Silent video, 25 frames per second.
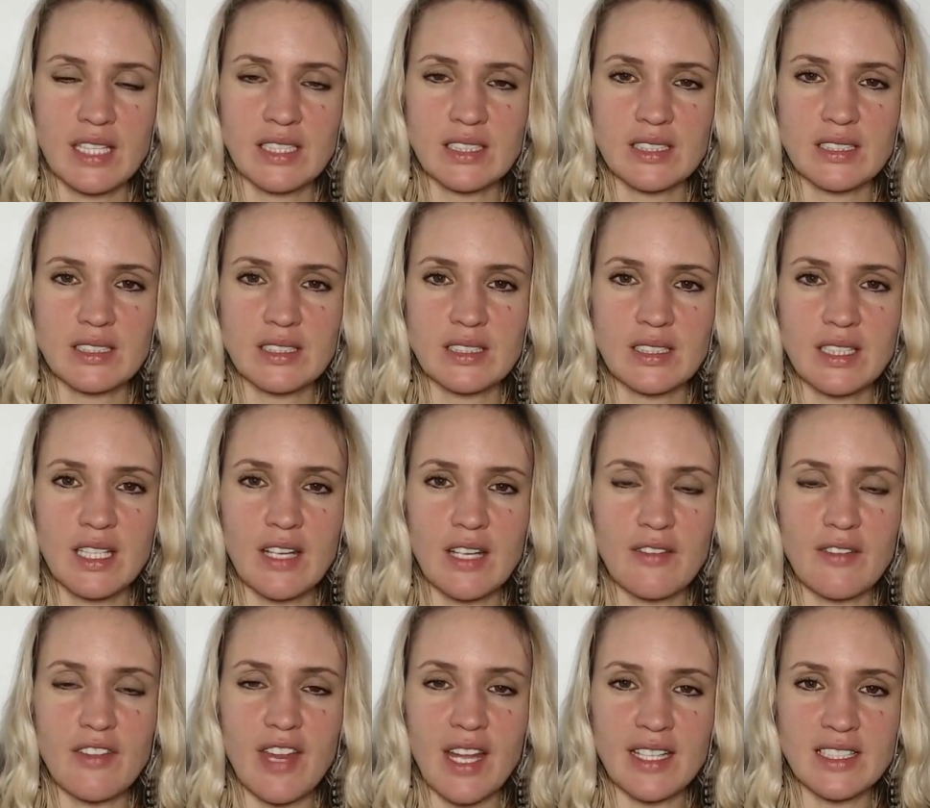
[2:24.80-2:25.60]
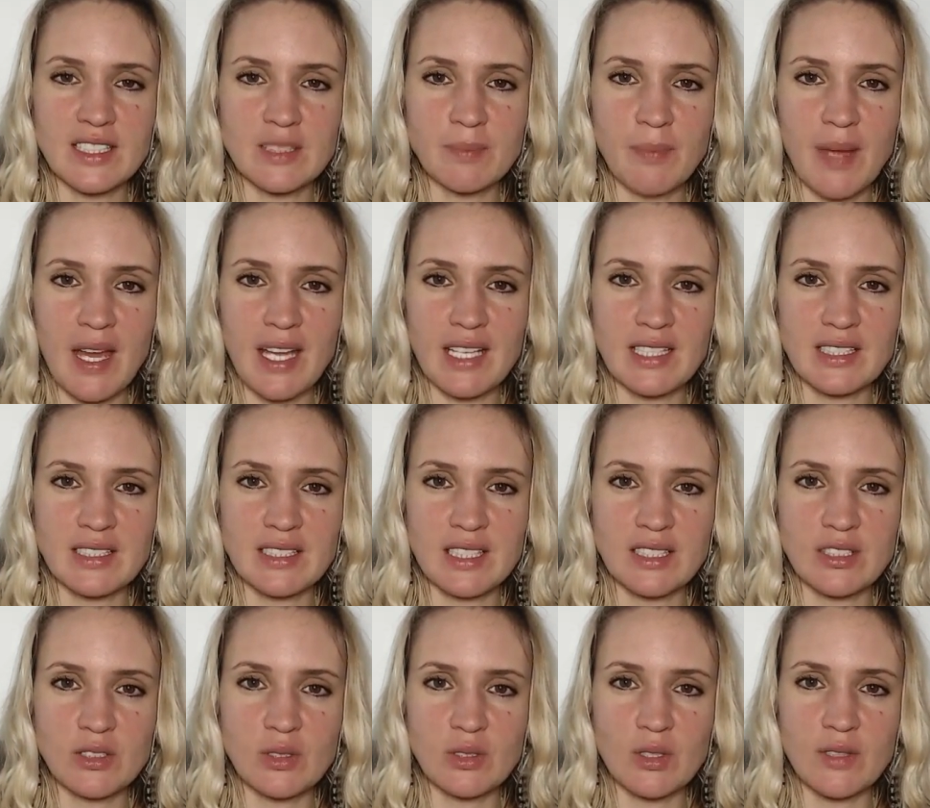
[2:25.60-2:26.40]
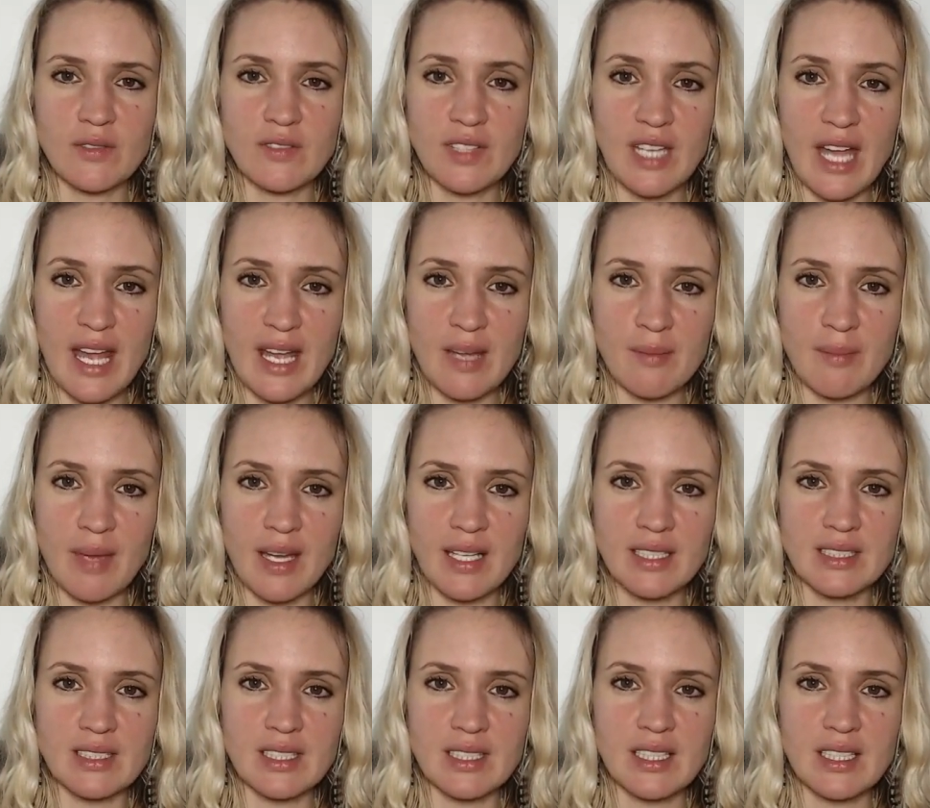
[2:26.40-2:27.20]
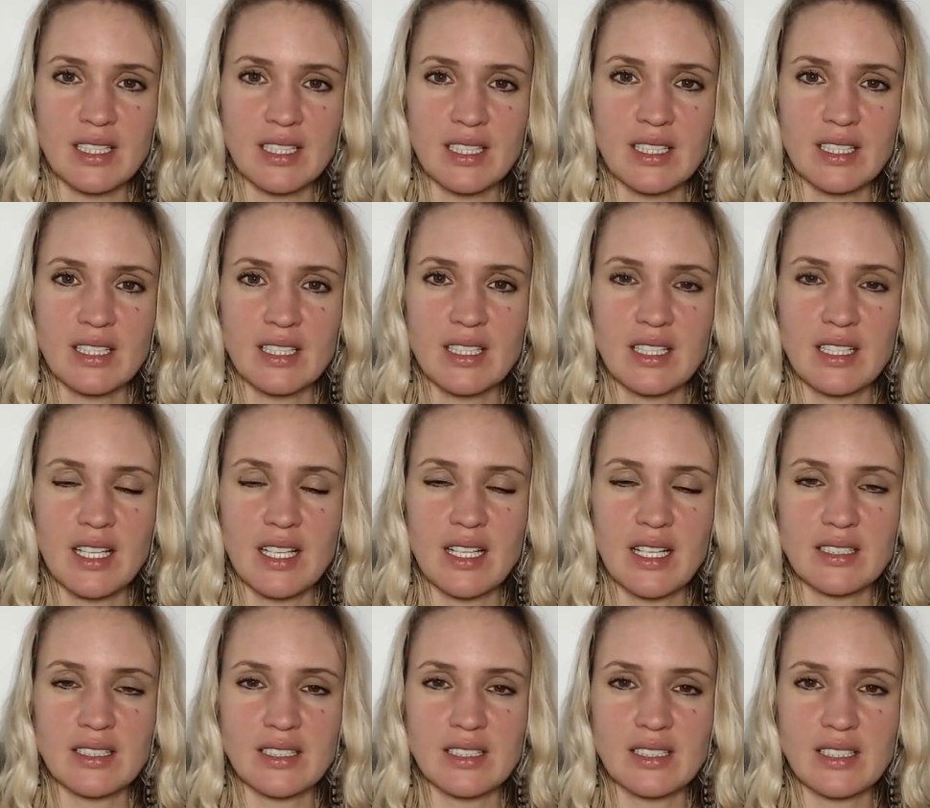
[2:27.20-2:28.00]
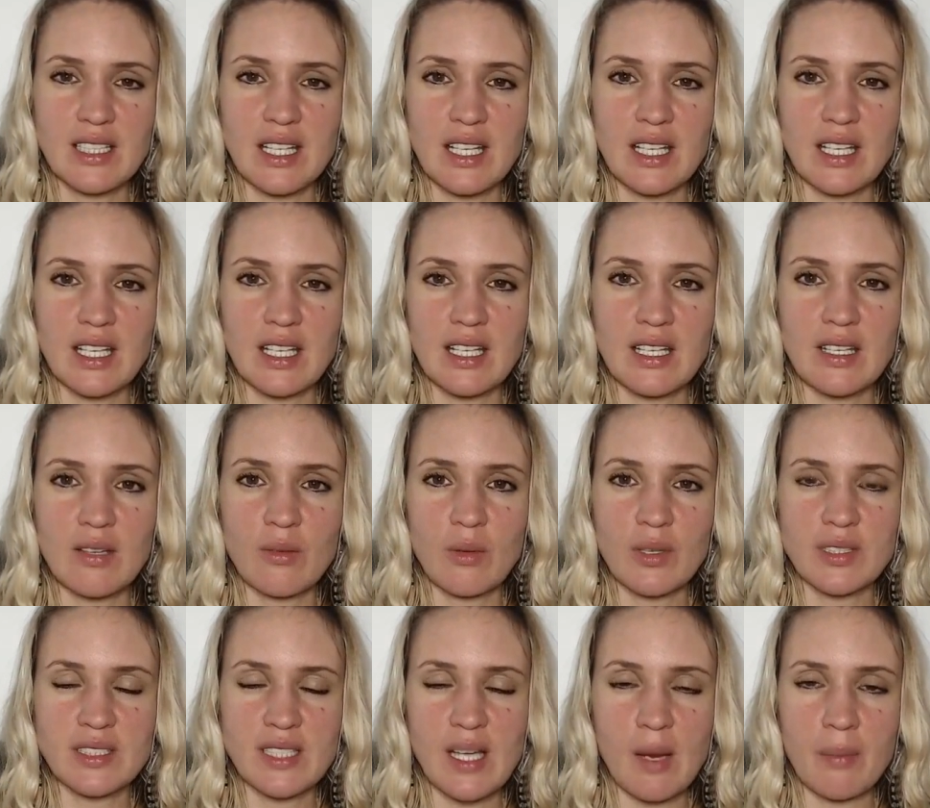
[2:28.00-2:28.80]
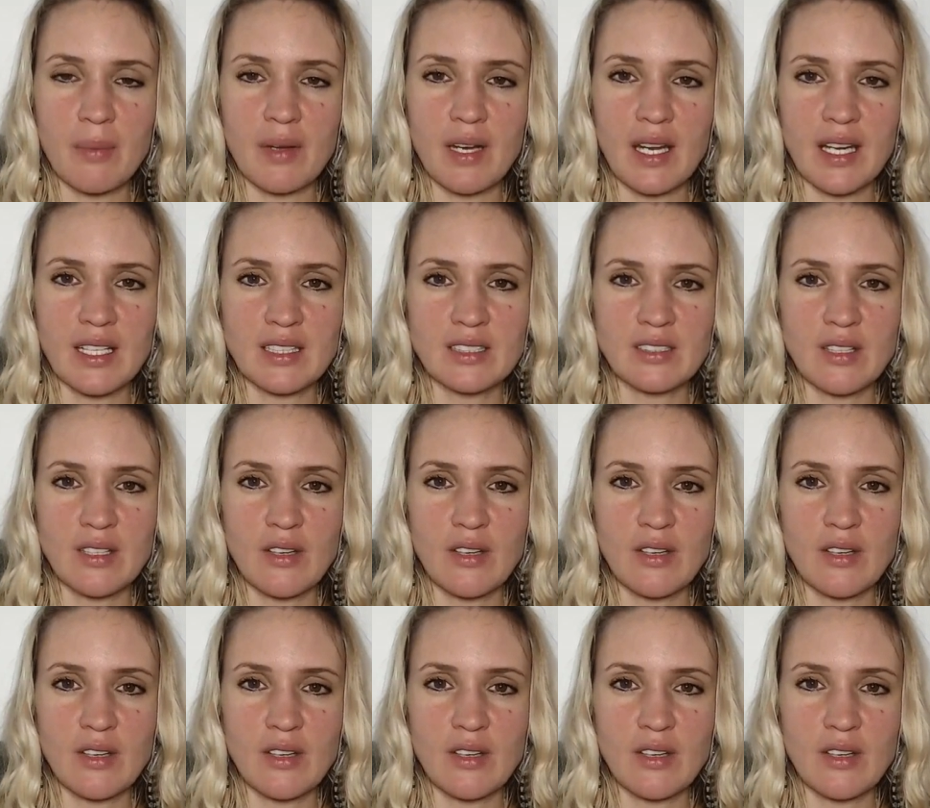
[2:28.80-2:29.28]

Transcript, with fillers: and give that space and sort of name it and see what's happening.